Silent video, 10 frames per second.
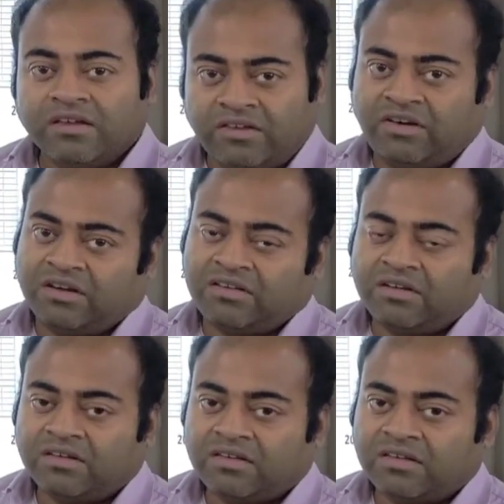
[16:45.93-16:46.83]

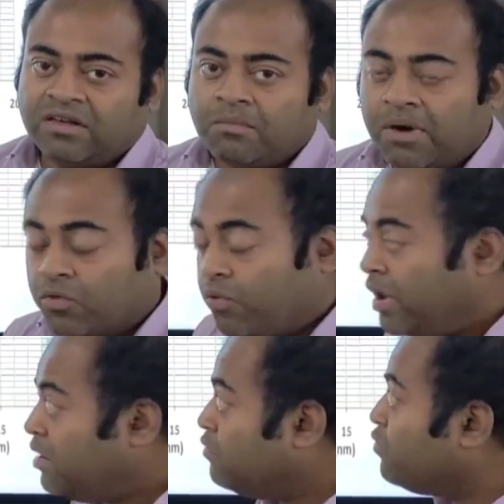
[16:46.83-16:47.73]
structures, but
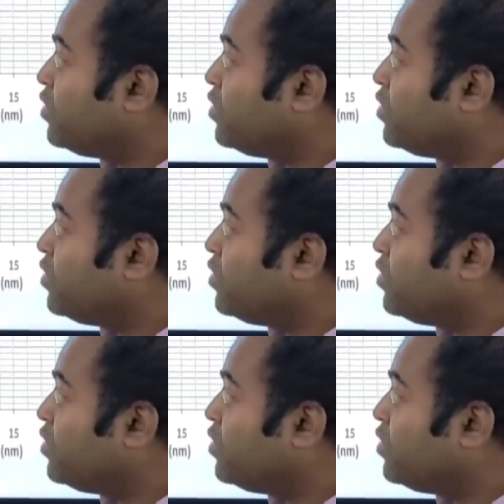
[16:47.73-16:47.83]
when